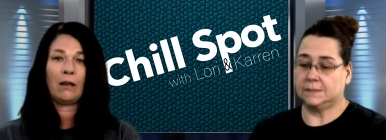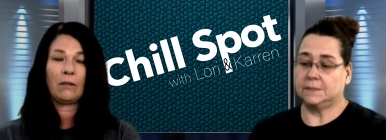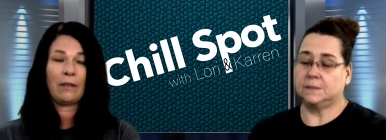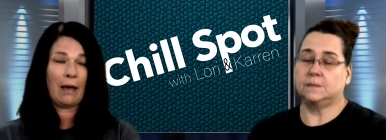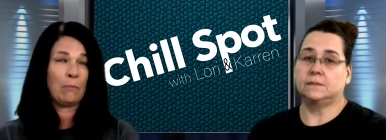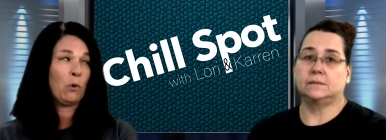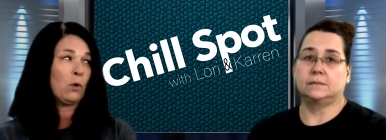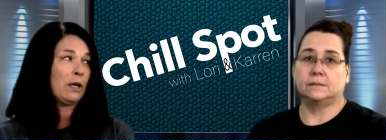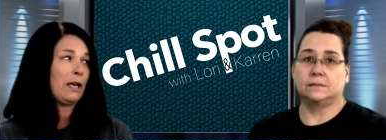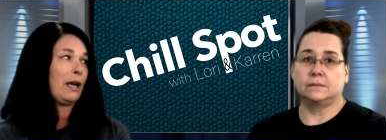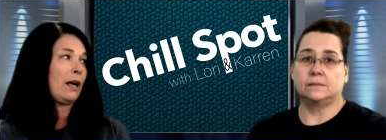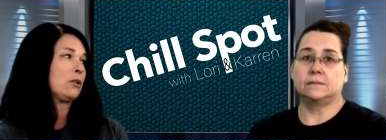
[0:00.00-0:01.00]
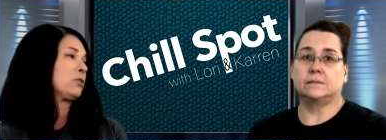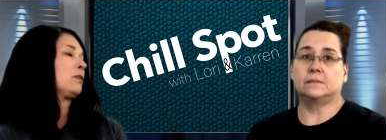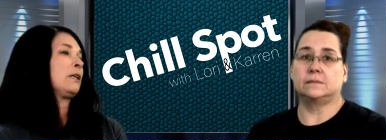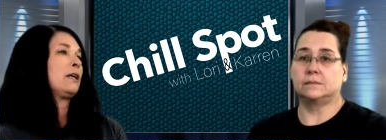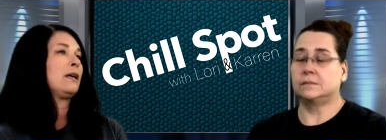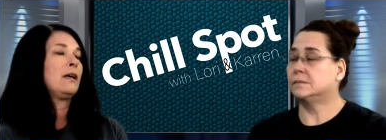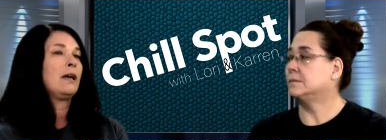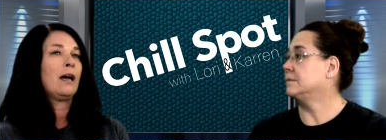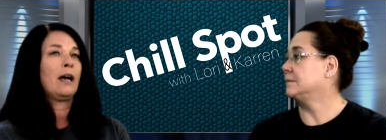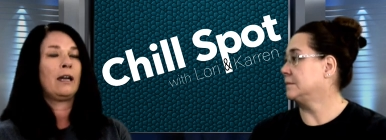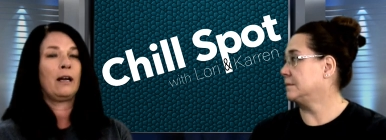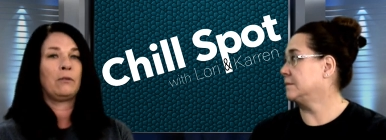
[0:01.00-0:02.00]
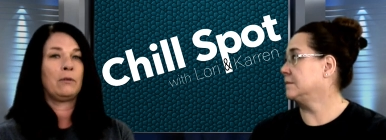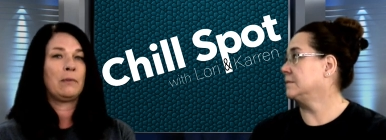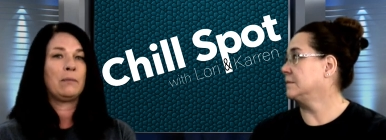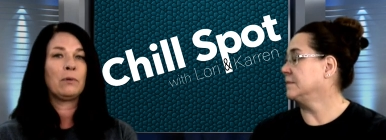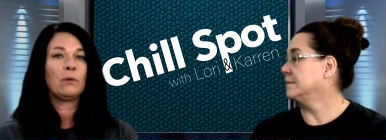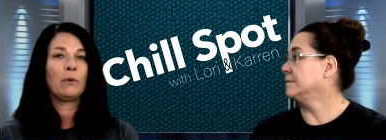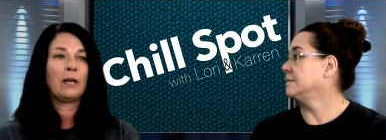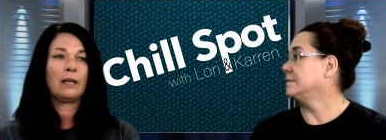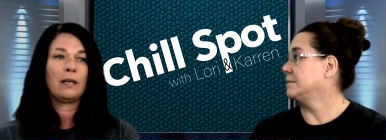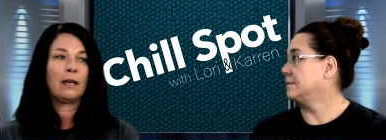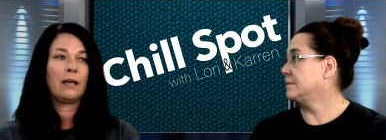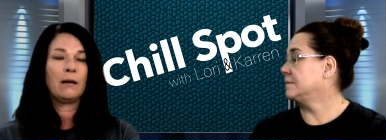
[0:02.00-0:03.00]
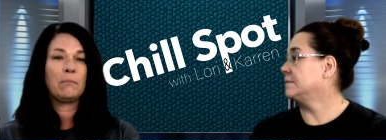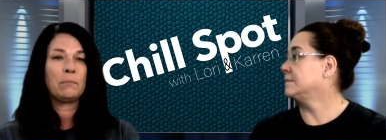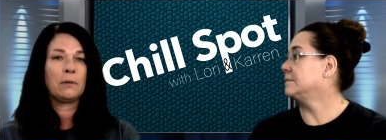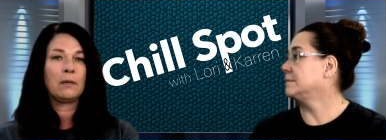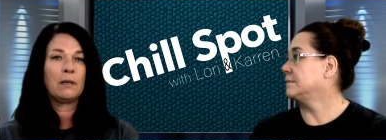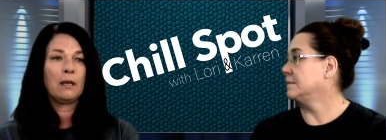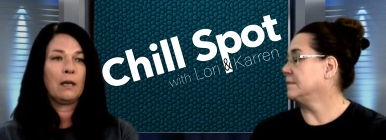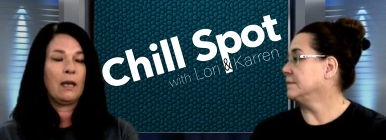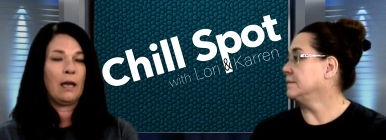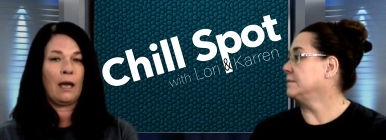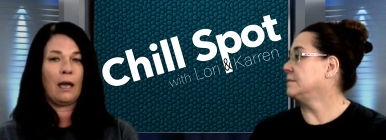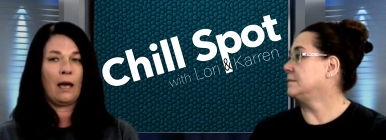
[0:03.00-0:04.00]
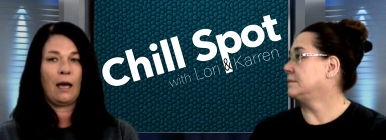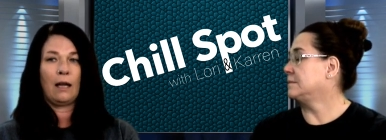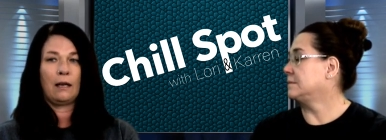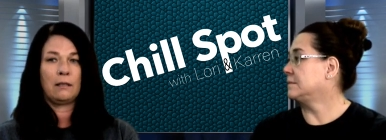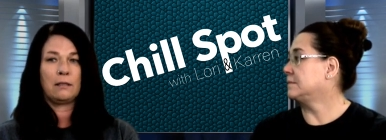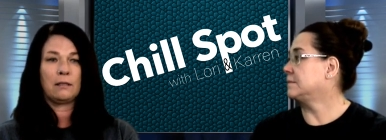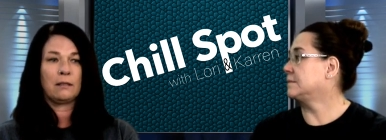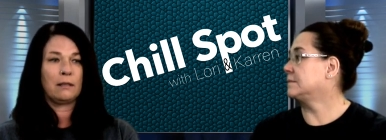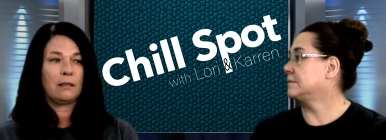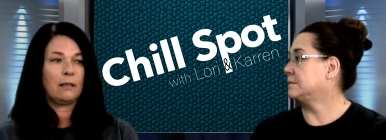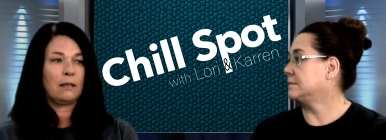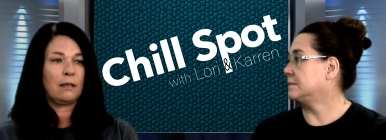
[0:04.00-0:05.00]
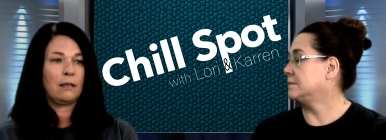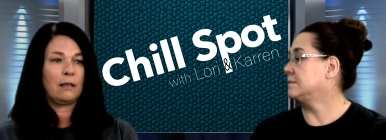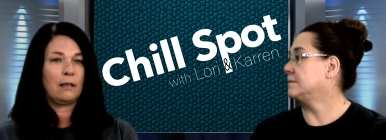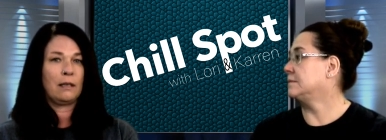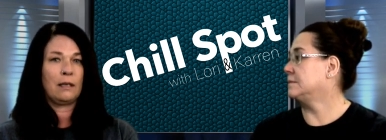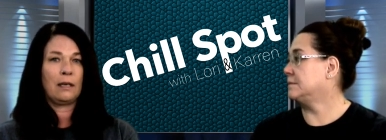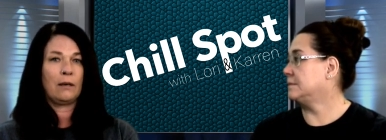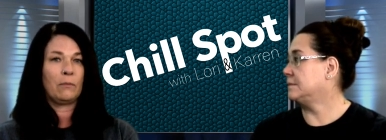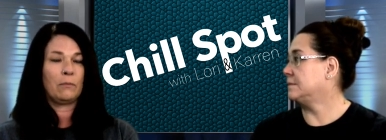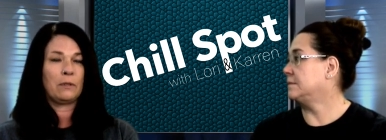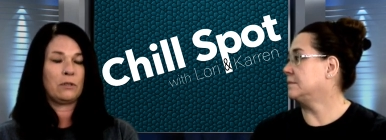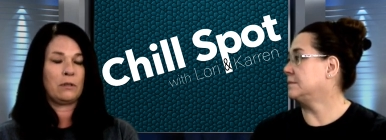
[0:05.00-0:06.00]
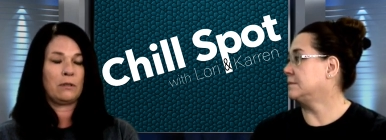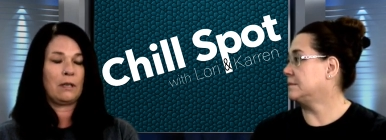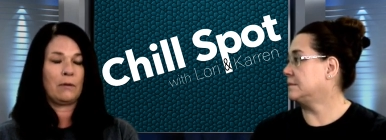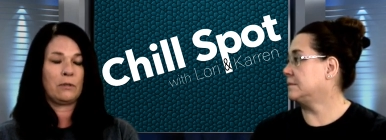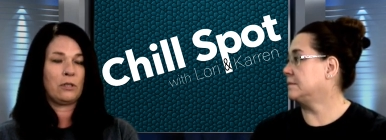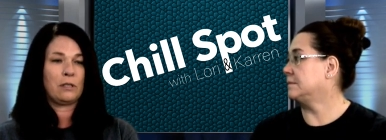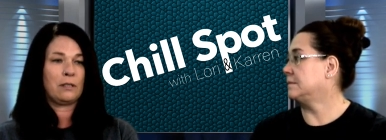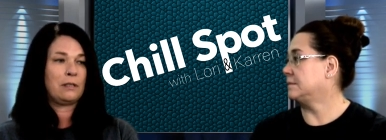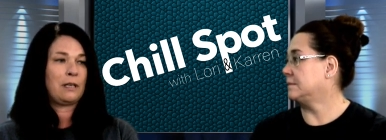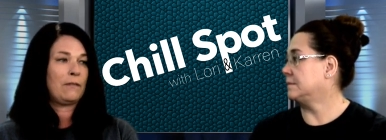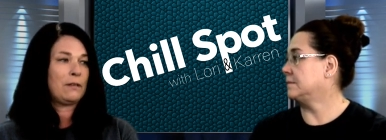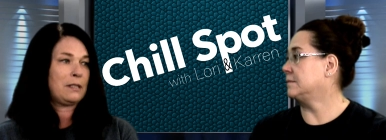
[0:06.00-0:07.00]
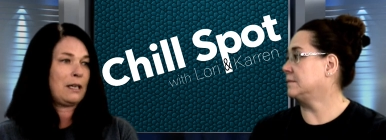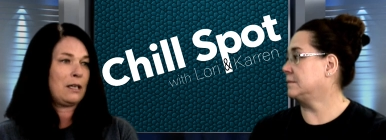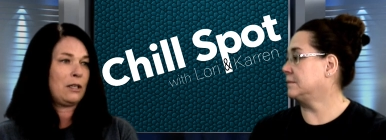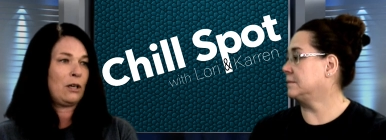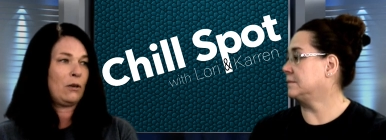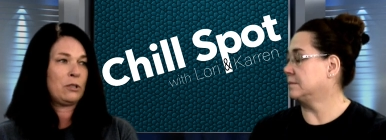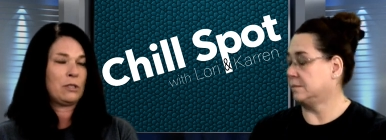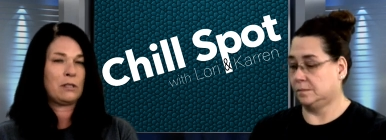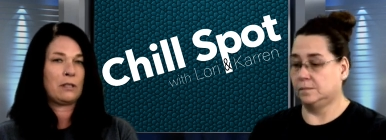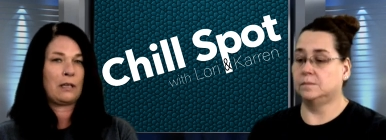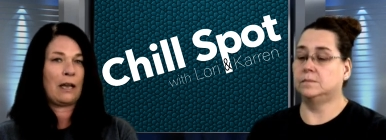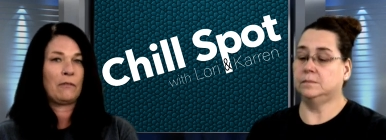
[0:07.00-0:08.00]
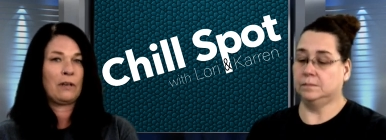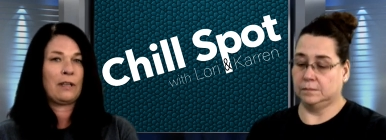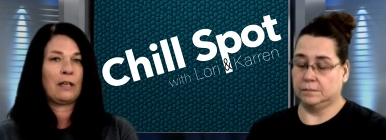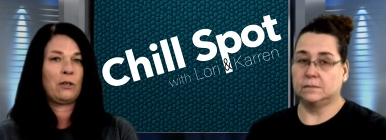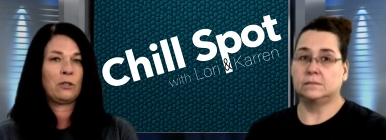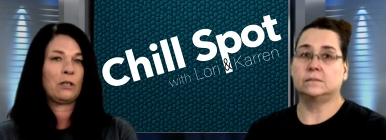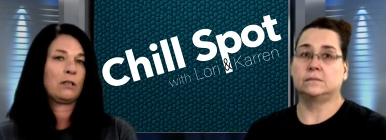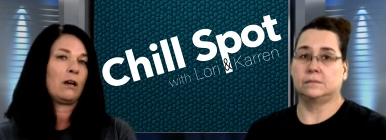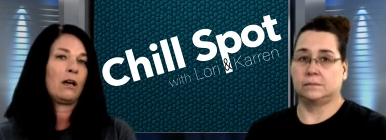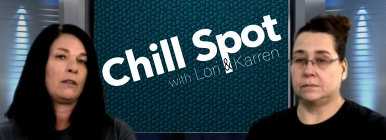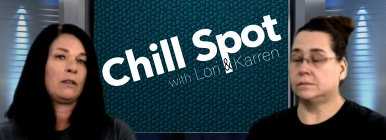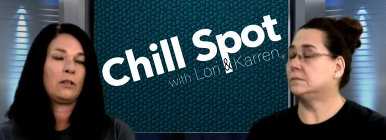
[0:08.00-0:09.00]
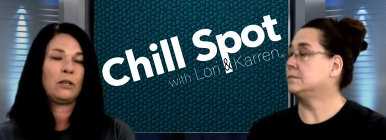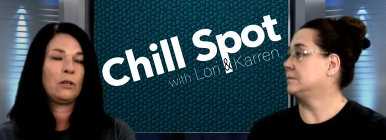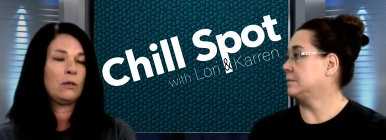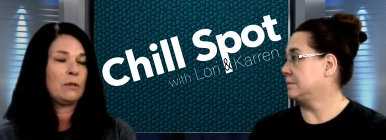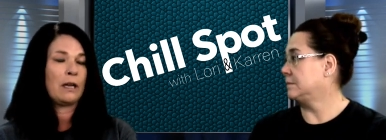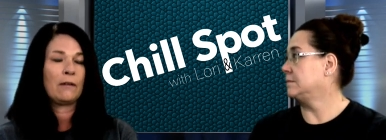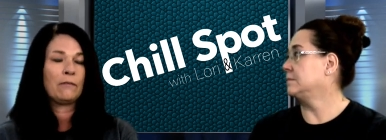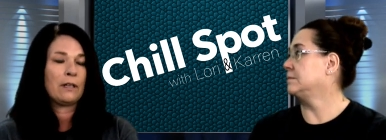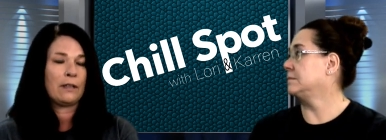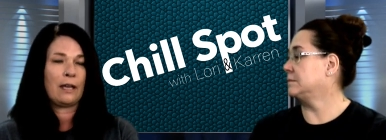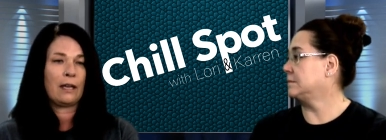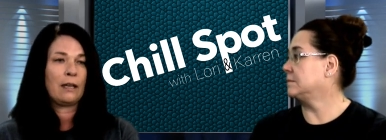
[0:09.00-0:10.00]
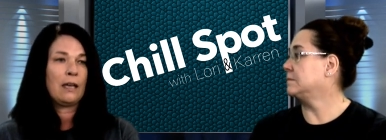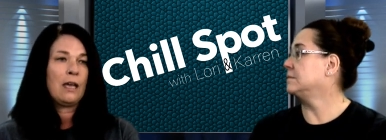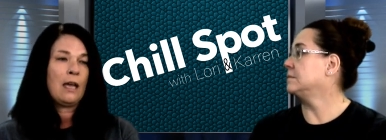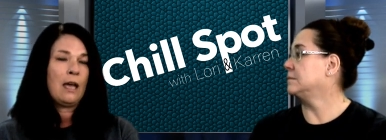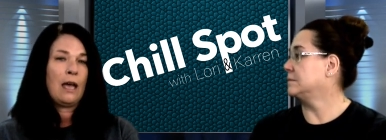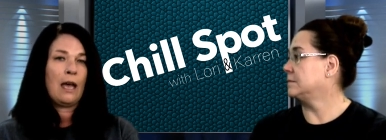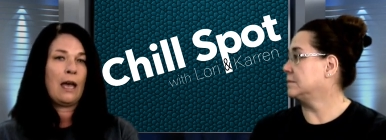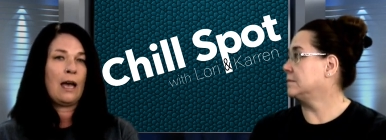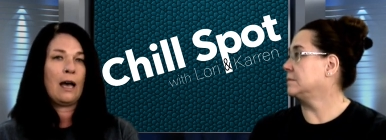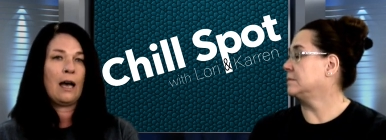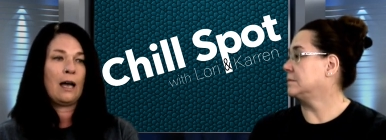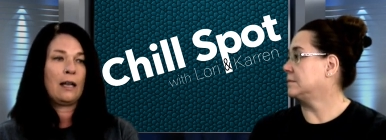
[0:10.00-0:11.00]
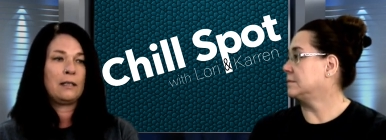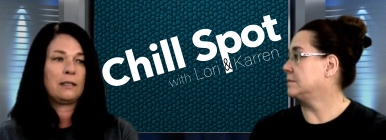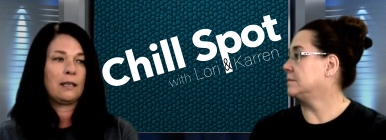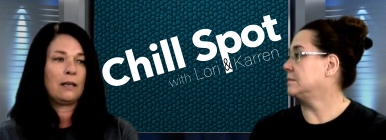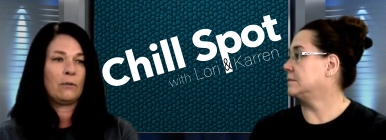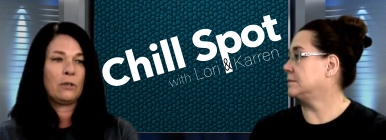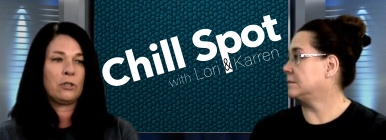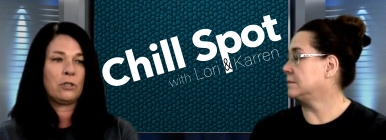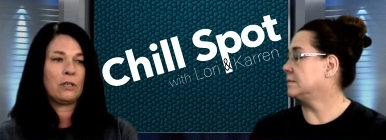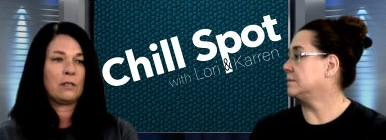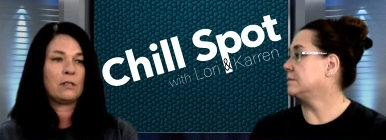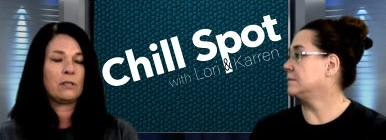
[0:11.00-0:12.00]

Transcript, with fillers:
Speaker 1: that morning actually. And I remember waking up and it just devastate, you know, just everything you turned on, the new everything. And it was just